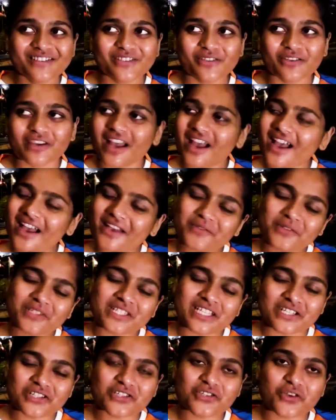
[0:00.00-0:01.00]
So yeah, I was
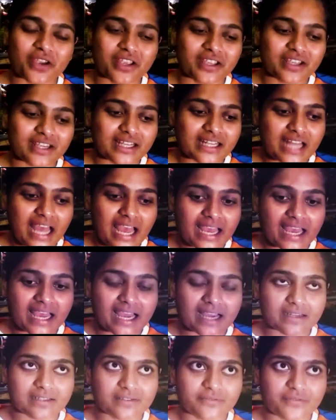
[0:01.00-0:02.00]
enjoying and I
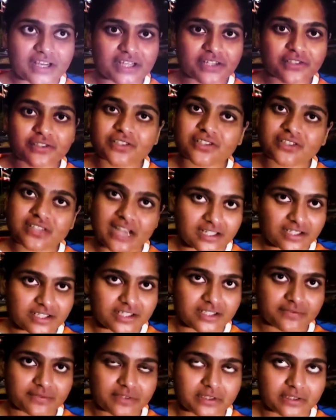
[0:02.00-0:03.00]
had very good
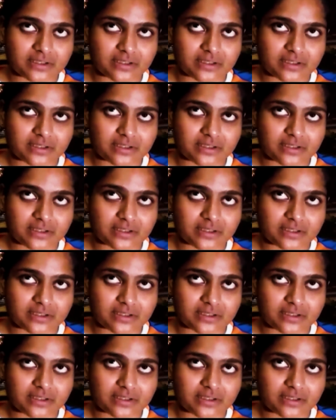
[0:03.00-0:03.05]
strategy